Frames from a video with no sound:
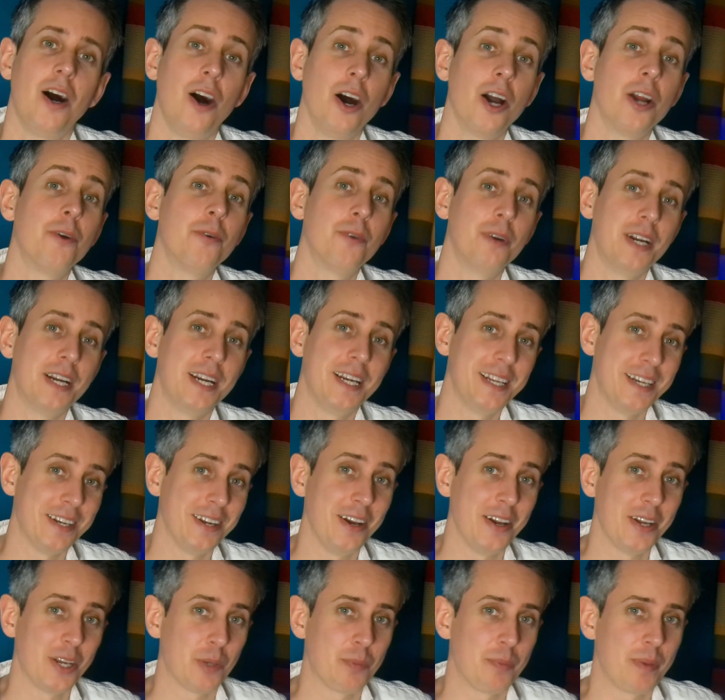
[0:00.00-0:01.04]
I really
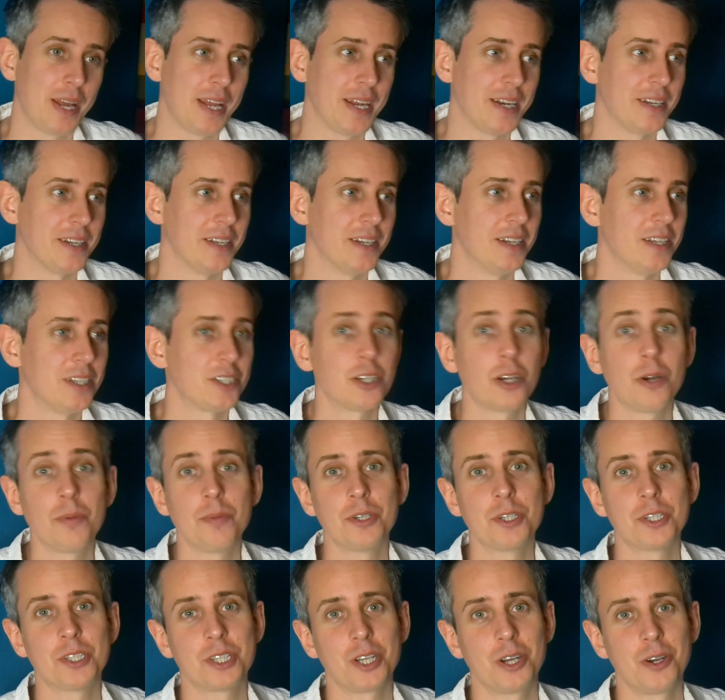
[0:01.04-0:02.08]
like Ben, so
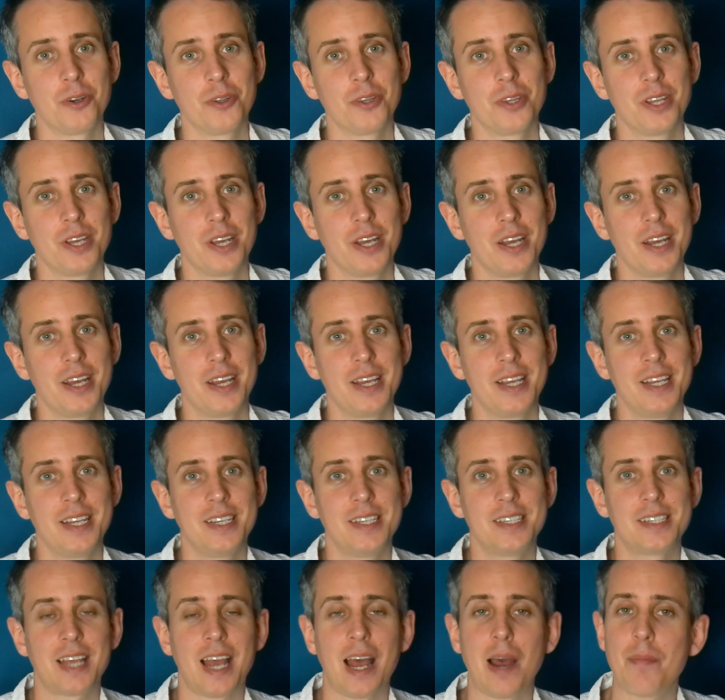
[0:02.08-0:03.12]
much so that
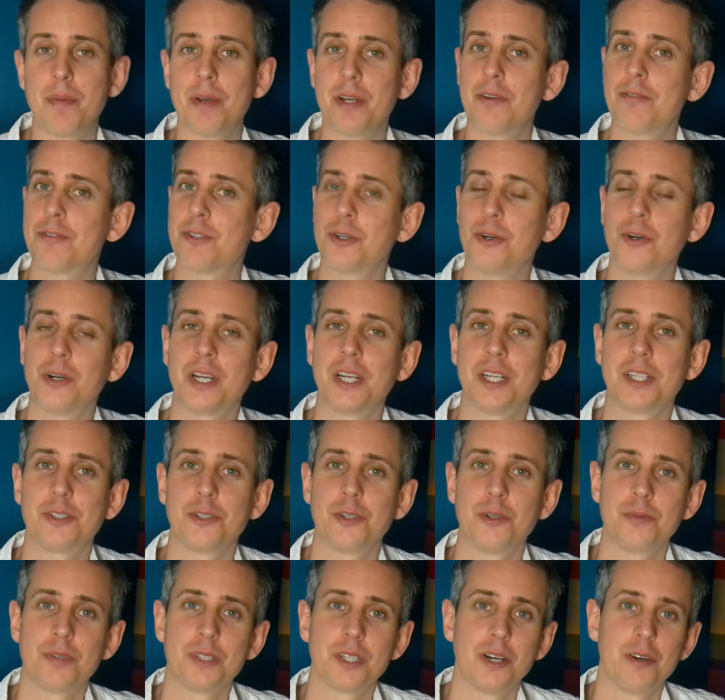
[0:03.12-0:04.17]
his habit of talking to
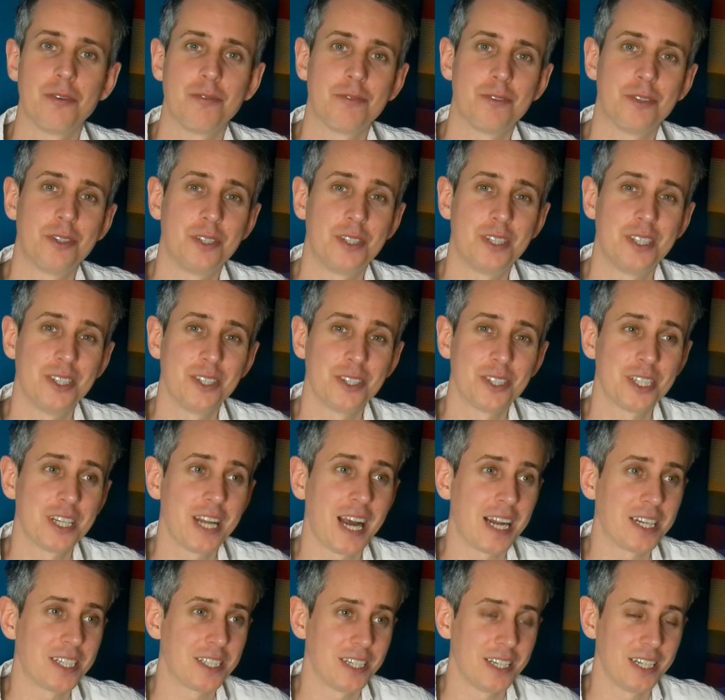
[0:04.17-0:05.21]
himself doesn't
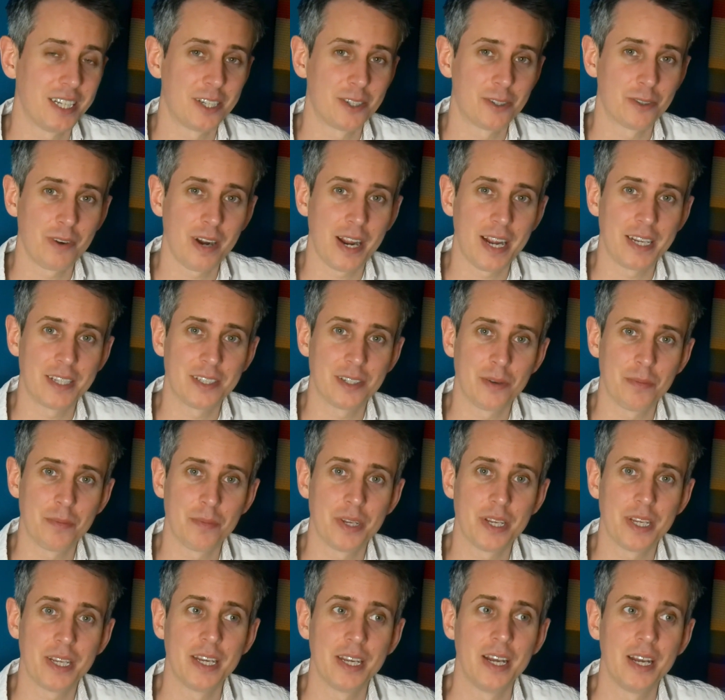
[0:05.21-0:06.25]
actually grate on
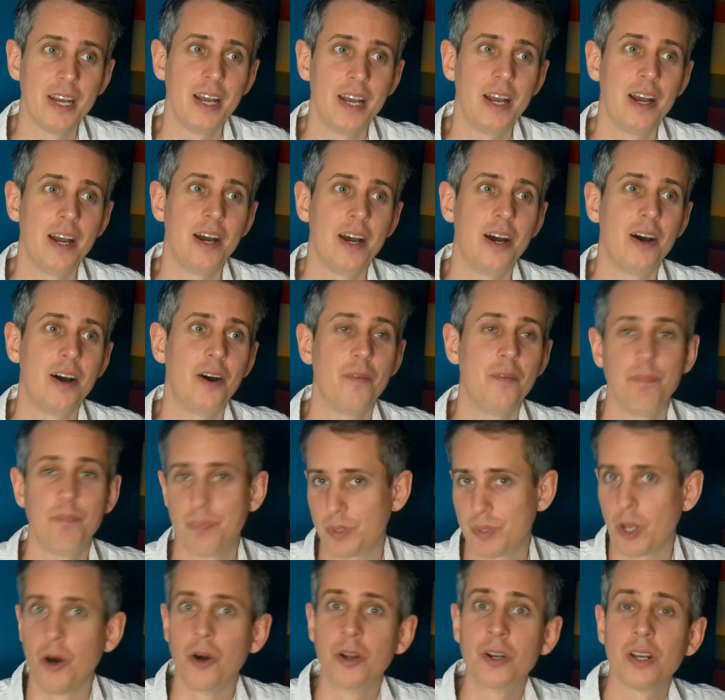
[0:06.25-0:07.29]
me,
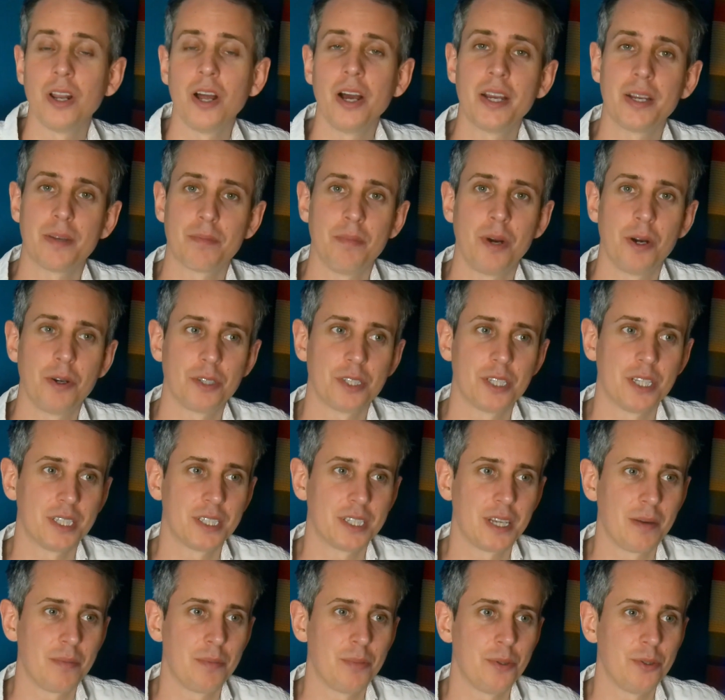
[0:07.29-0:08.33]
unlike most
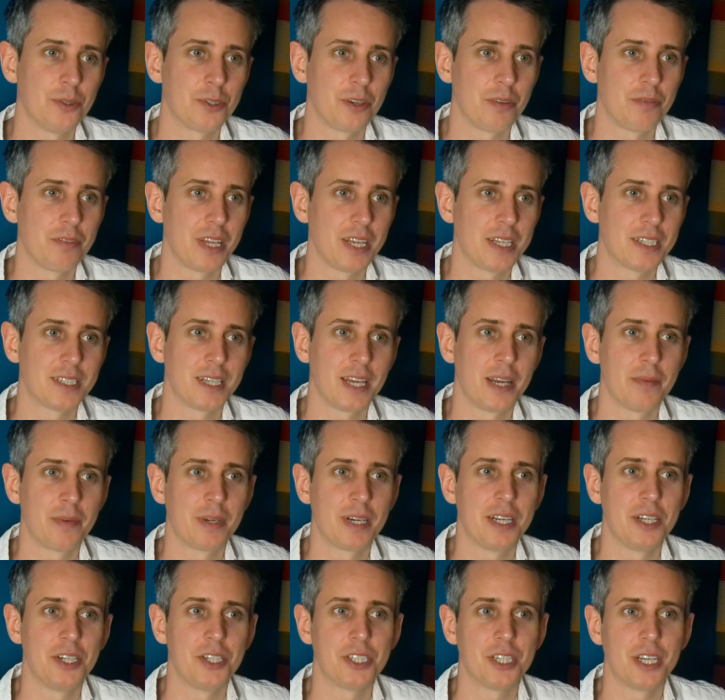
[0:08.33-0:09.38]
examples of that same
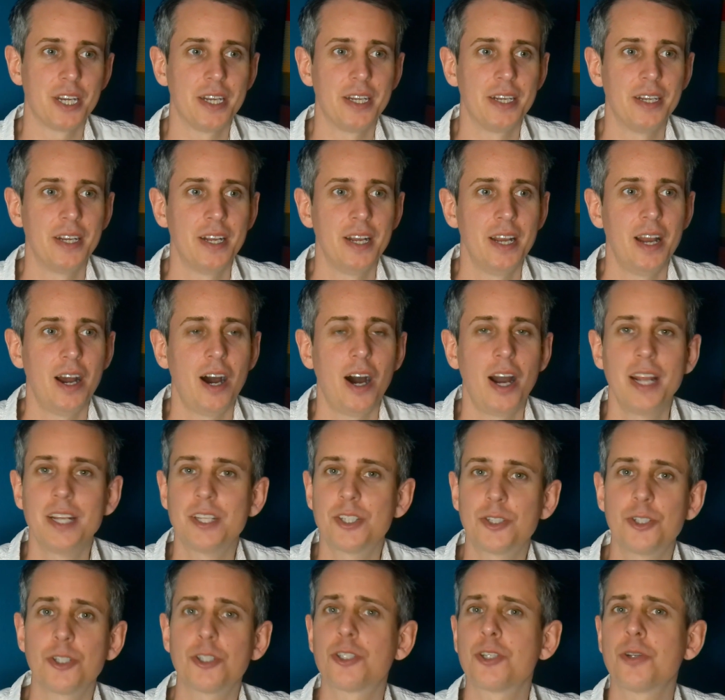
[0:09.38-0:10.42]
cliche.
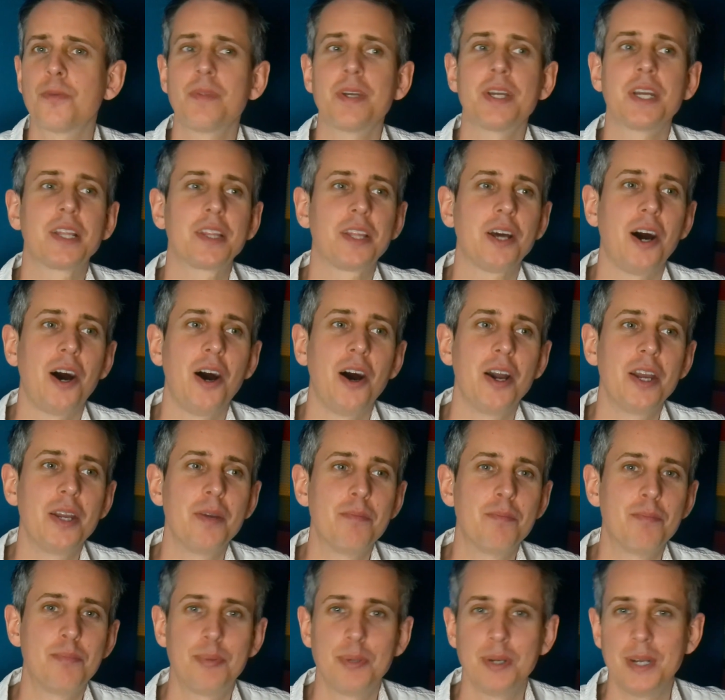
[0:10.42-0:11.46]
It's just something that I
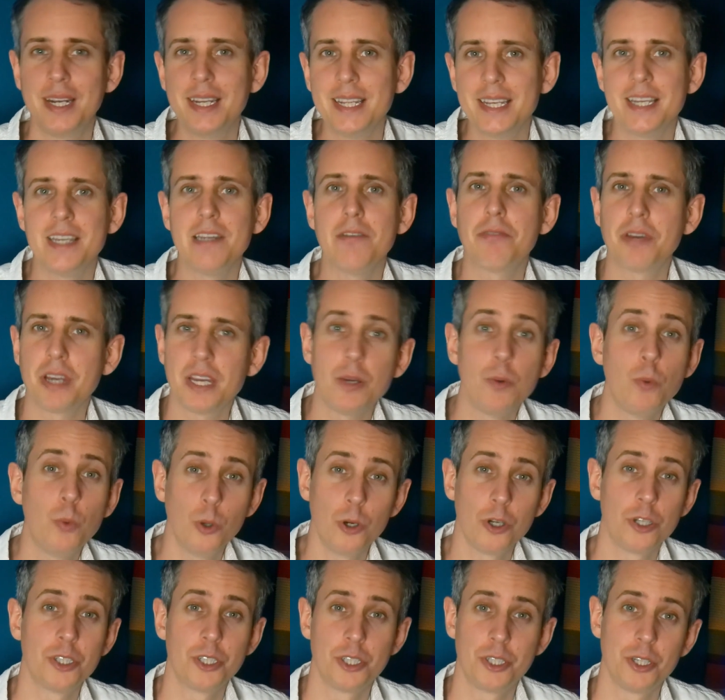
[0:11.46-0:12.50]
believe he
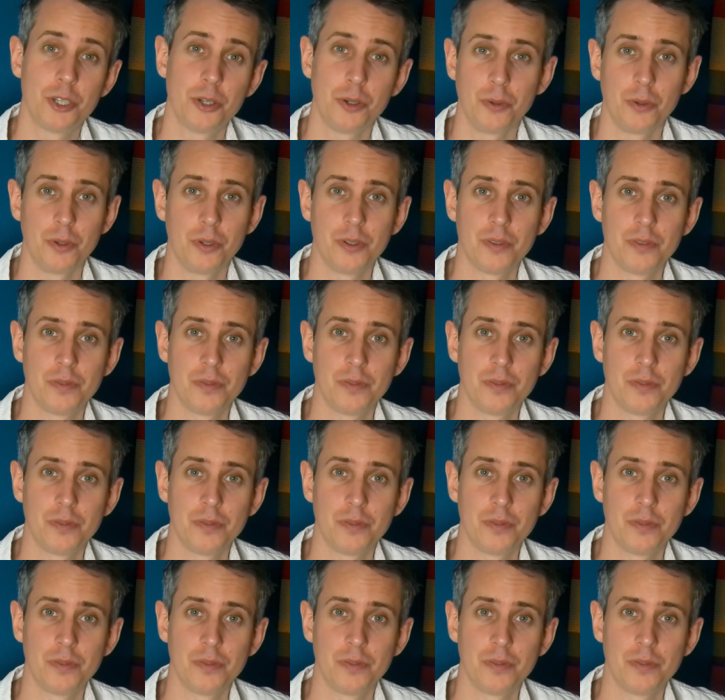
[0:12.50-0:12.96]
would do.